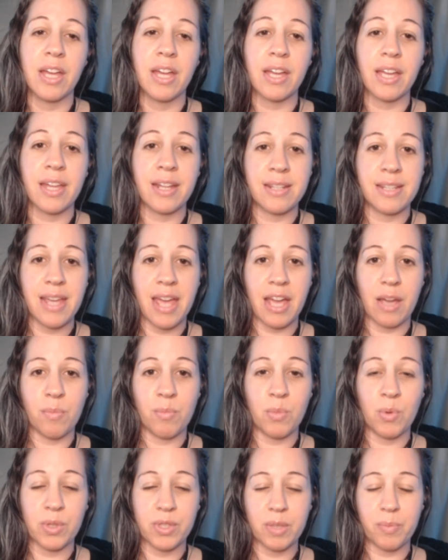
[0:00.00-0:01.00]
can take
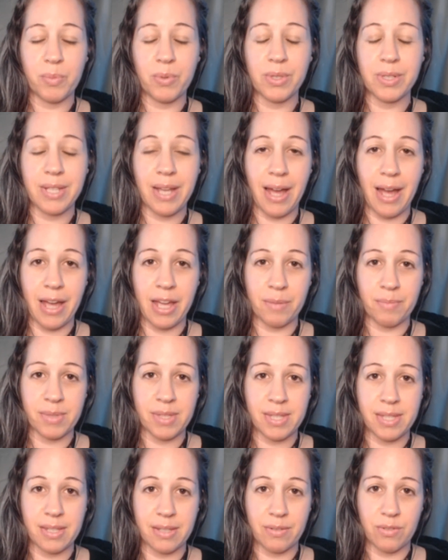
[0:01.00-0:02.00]
multiple
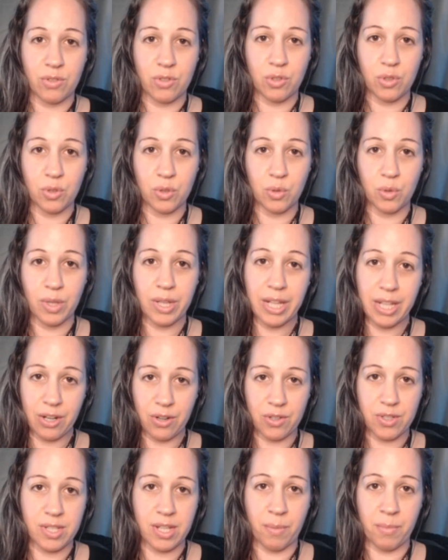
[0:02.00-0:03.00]
times to
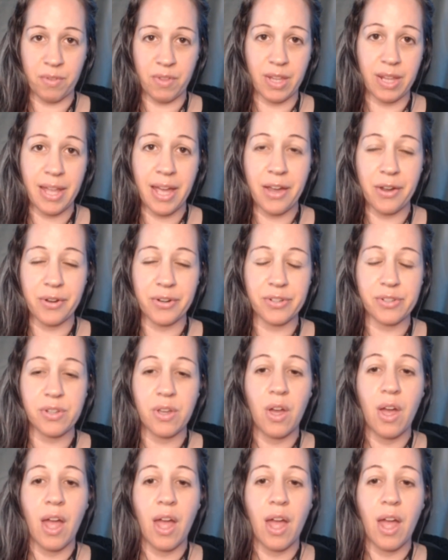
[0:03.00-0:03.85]
clear some of the layers,